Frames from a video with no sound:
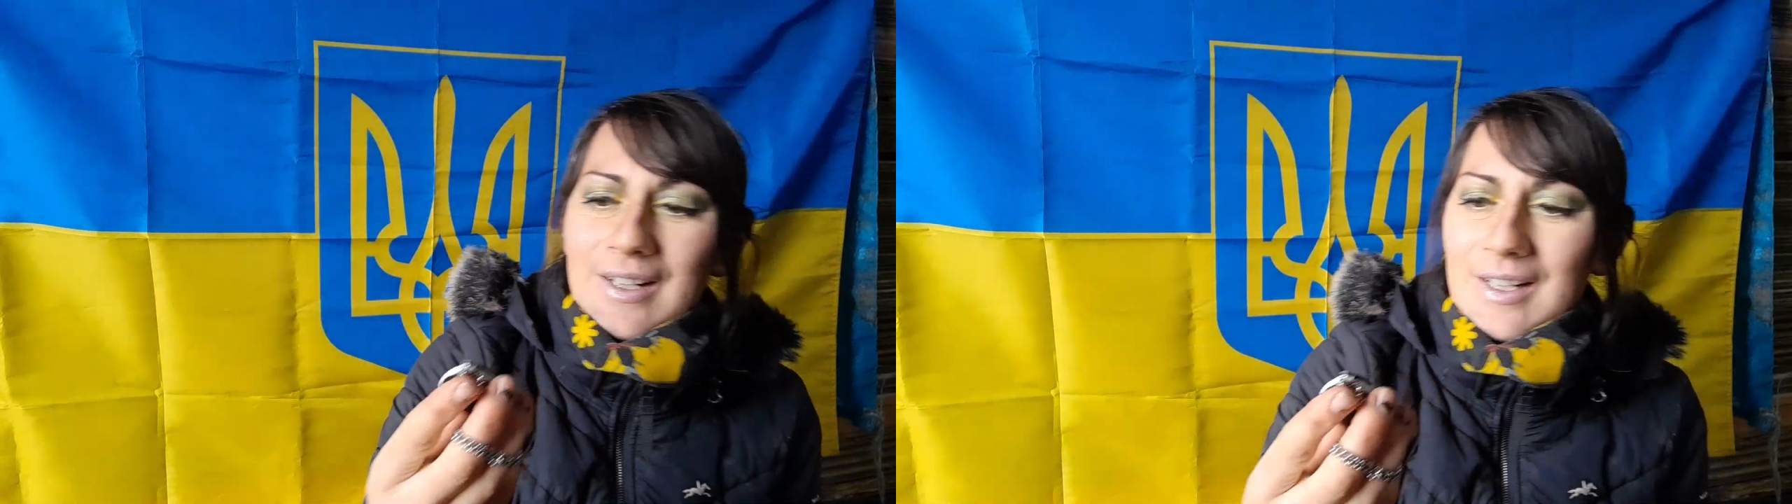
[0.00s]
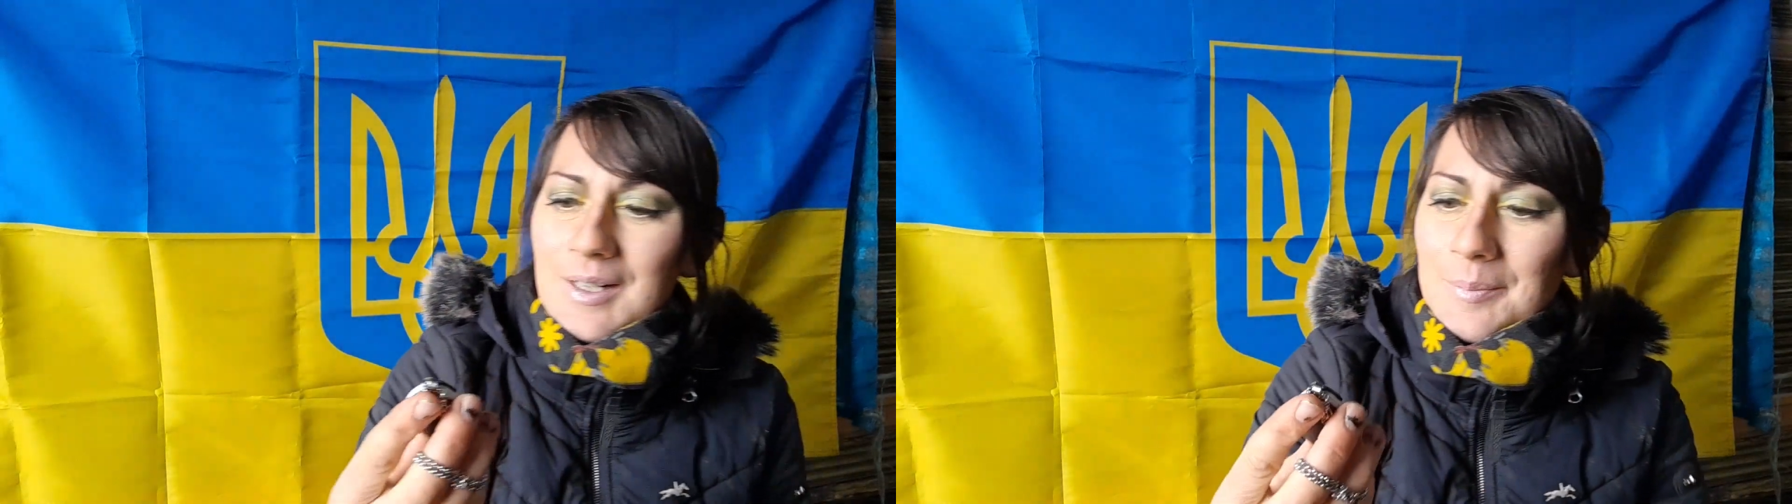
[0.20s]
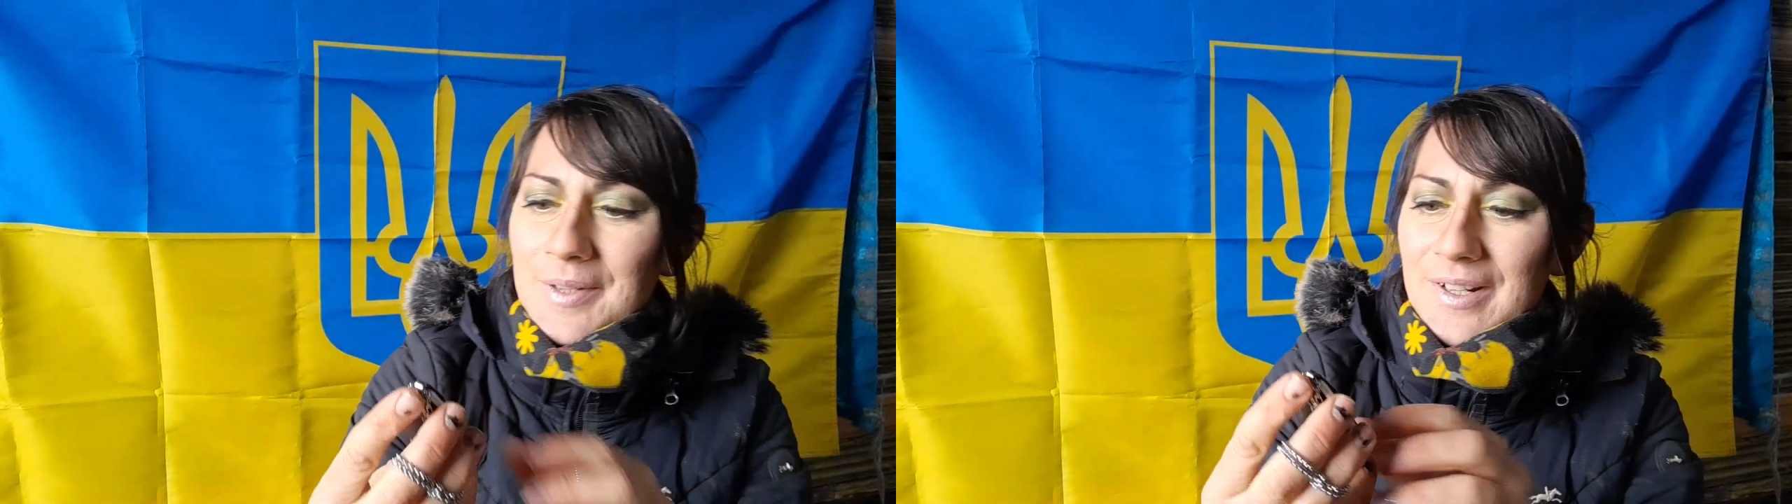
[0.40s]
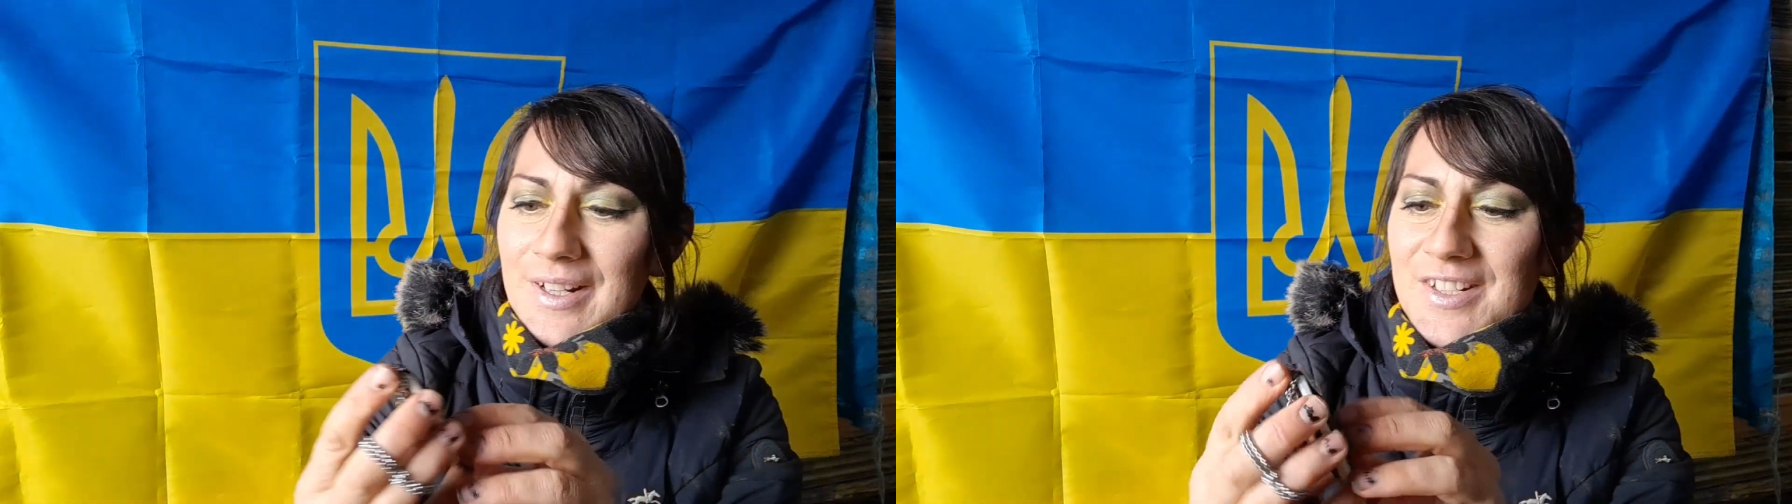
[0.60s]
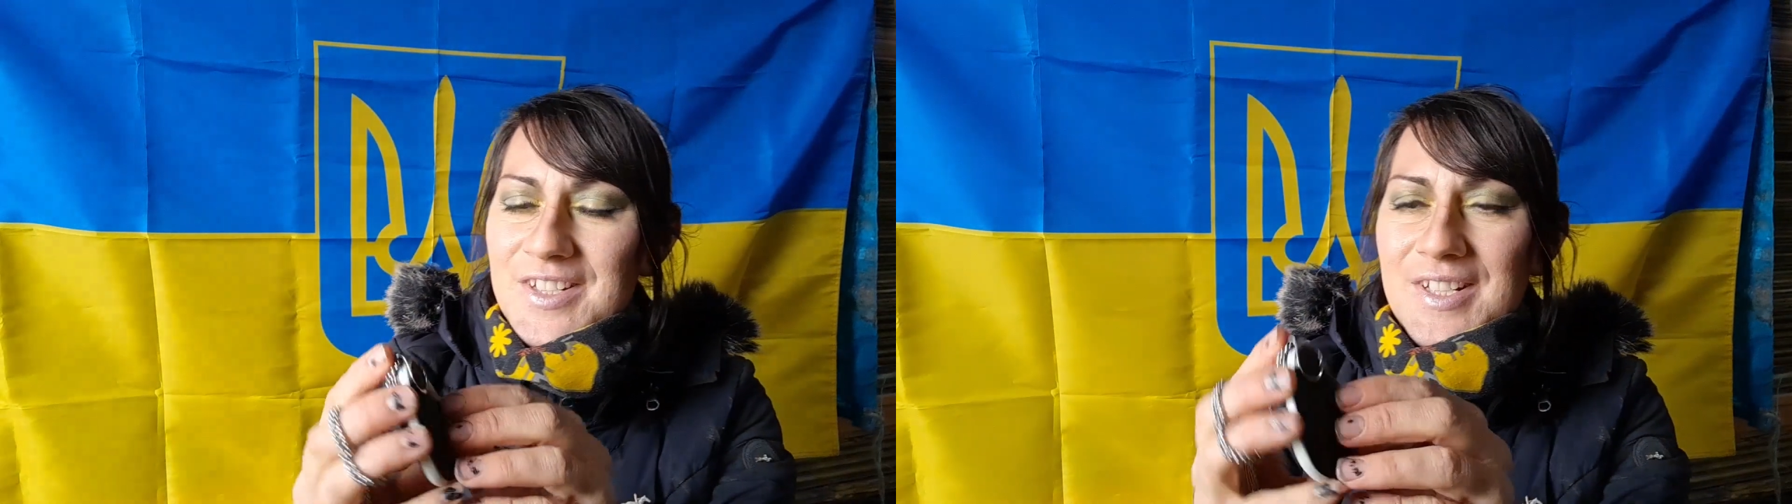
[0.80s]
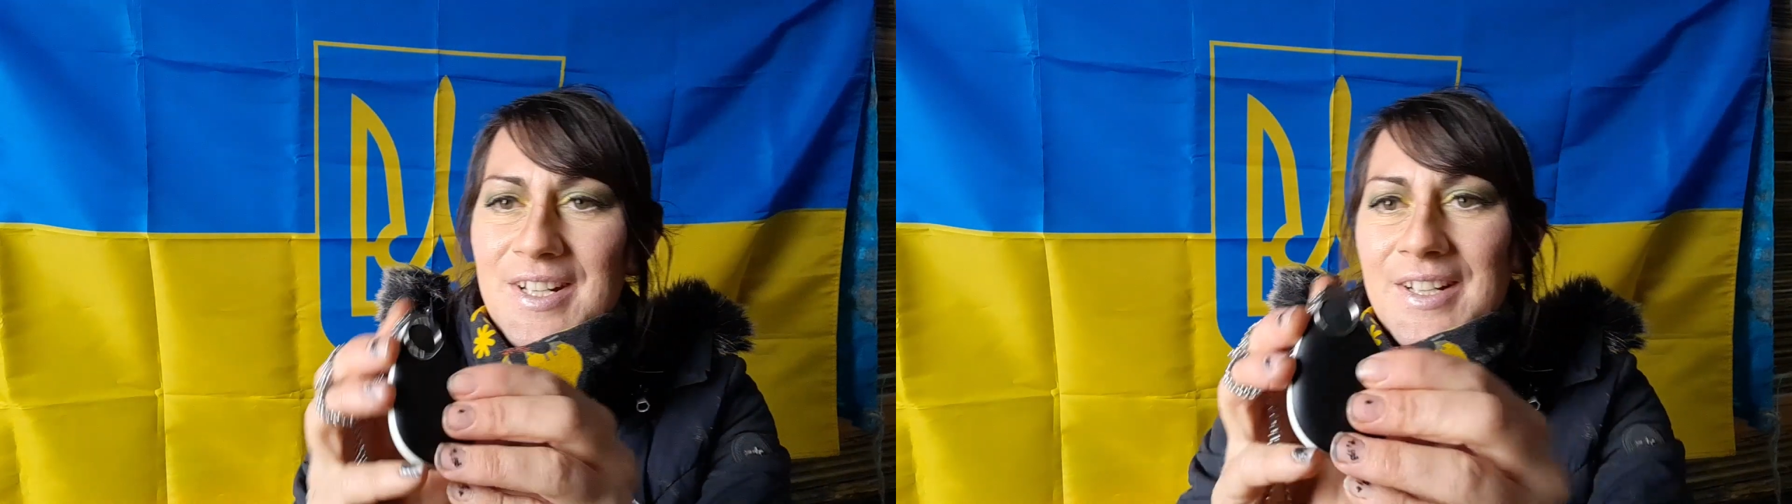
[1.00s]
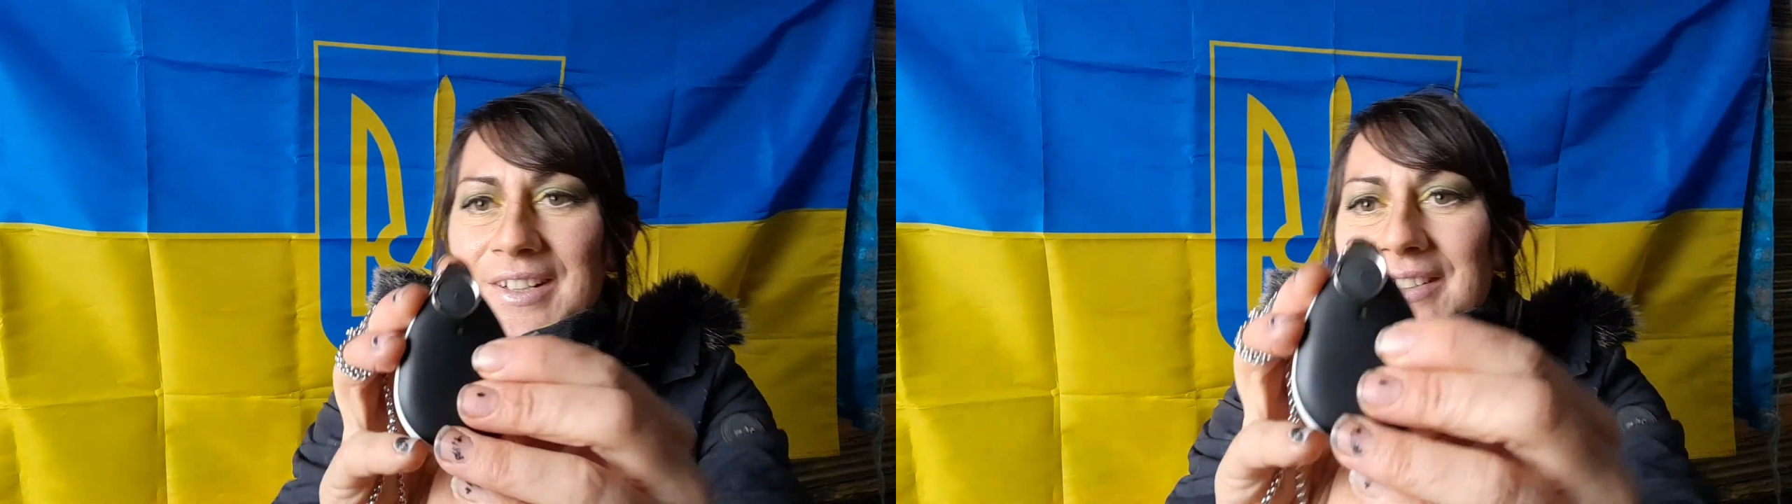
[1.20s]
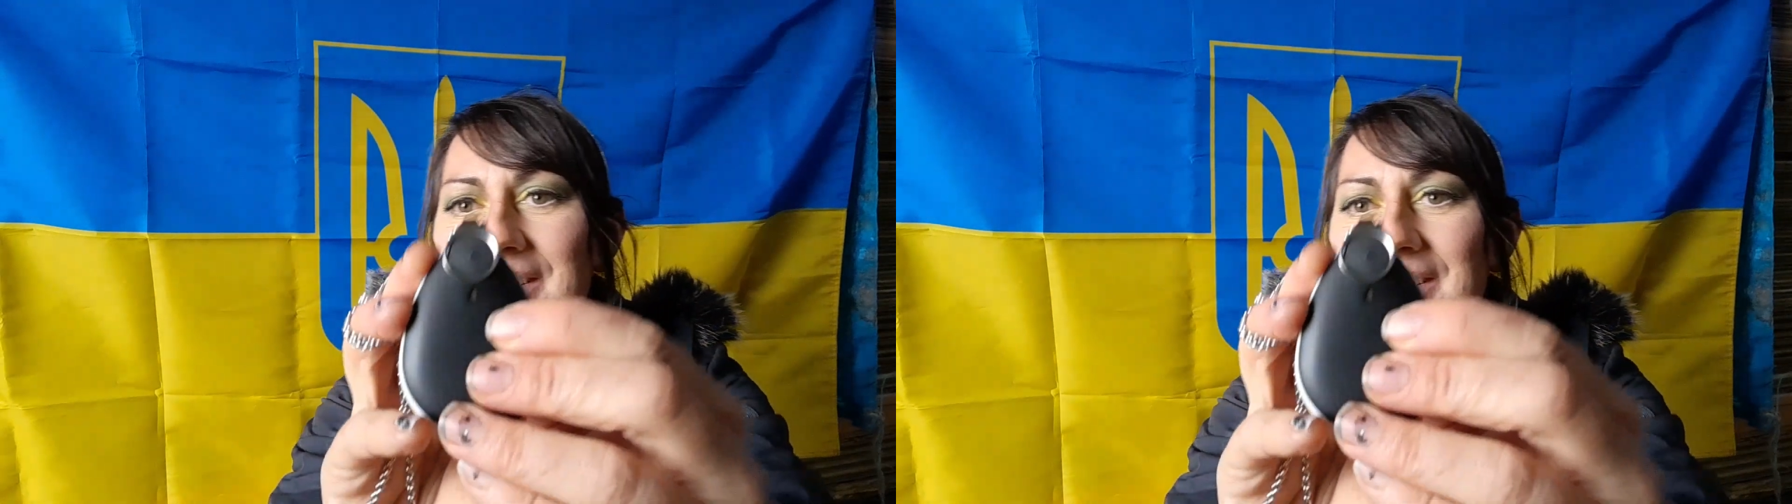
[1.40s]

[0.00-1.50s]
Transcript: Now actually how